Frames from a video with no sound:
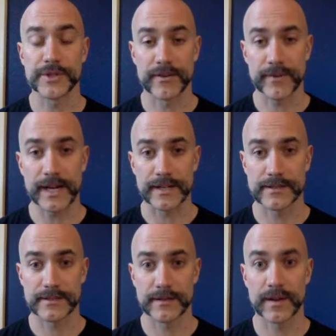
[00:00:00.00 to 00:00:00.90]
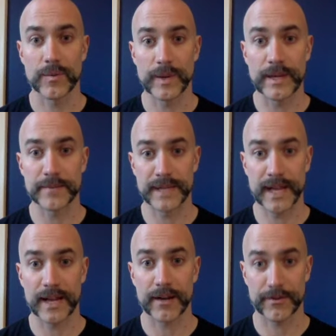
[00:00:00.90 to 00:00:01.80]
and rest that we
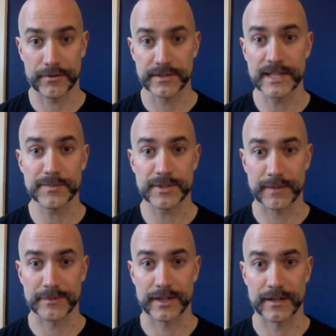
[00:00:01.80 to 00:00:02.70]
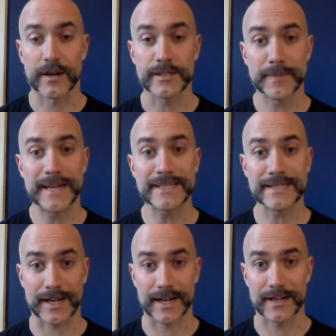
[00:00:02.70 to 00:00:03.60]
obtain through sense perception are
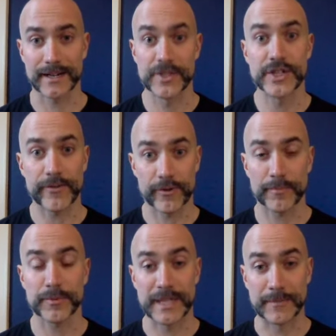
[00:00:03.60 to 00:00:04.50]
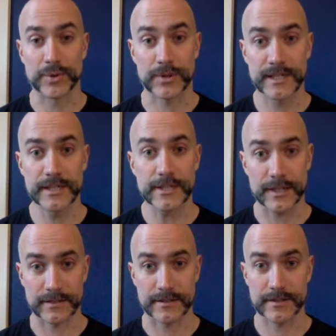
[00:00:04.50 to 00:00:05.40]
dependent on the general perceptual
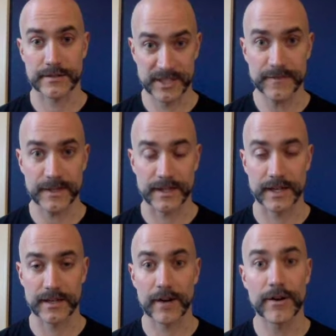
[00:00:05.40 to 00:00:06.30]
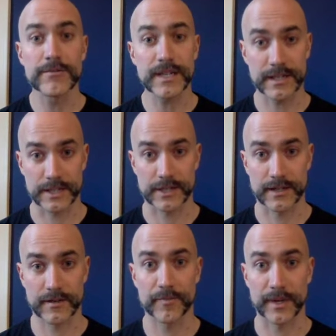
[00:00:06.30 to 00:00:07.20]
conditions, specifically our own condition
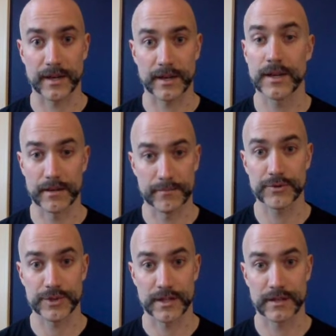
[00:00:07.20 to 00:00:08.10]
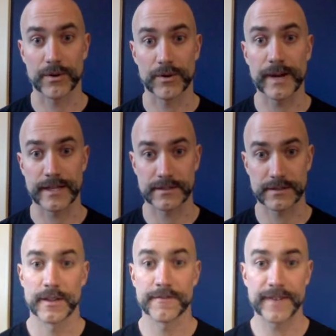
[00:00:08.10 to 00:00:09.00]
of being in motion or at rest.
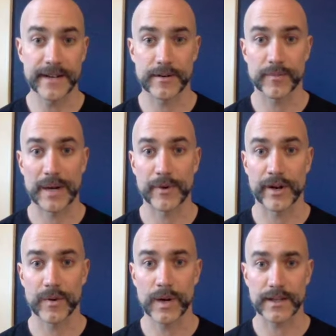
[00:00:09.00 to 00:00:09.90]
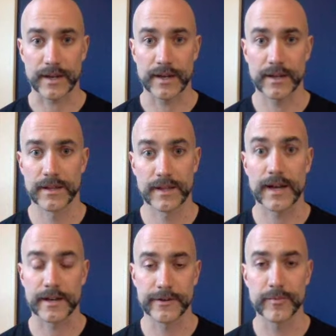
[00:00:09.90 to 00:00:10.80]
The final primary quality that
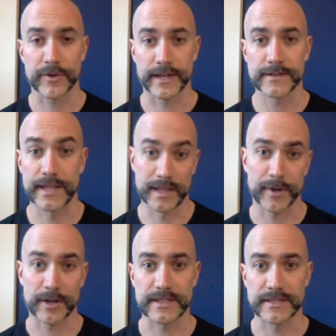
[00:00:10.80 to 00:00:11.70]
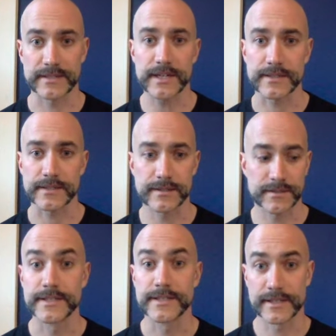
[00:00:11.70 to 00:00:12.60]
Locke enumerates and that Berkeley discusses
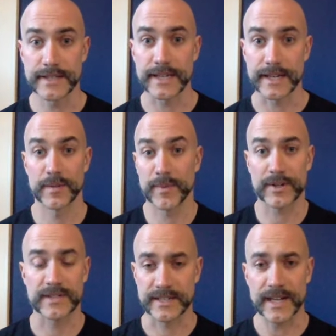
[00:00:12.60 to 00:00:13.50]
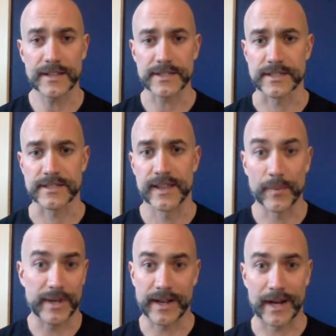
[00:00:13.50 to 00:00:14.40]
is solidity. Now, Berkeley acknowledges that
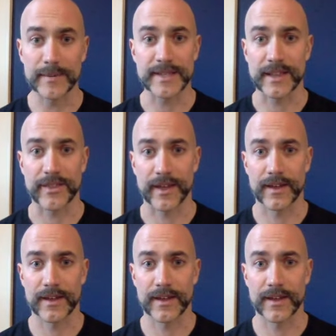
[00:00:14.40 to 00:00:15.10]
we commonly think